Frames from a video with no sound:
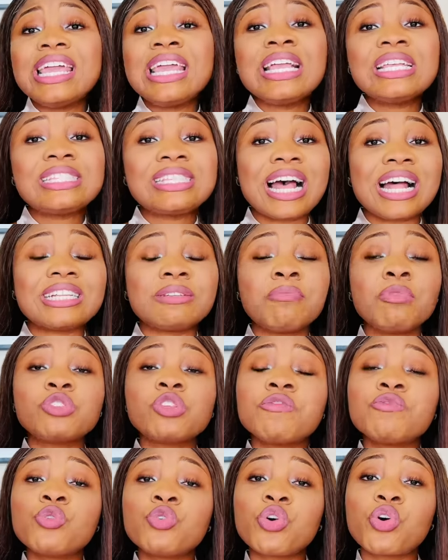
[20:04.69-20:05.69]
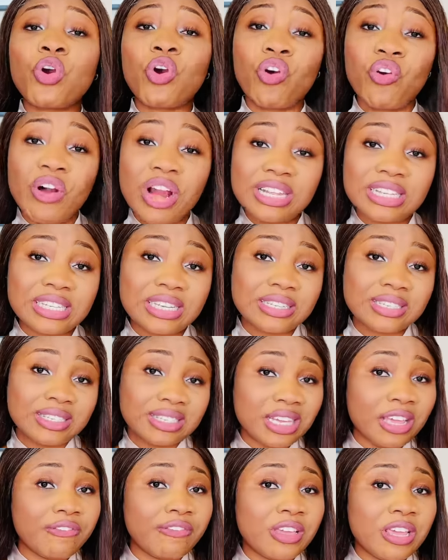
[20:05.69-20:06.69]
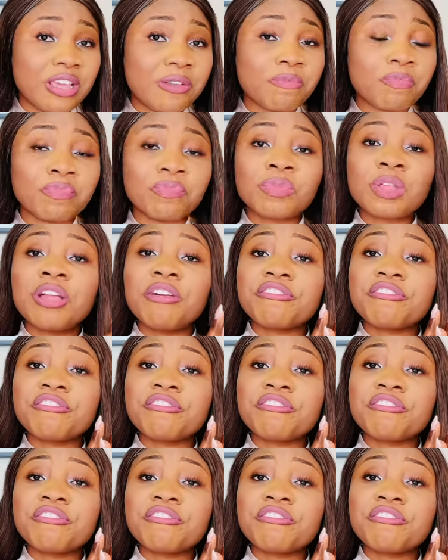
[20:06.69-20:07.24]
is that most of you create CV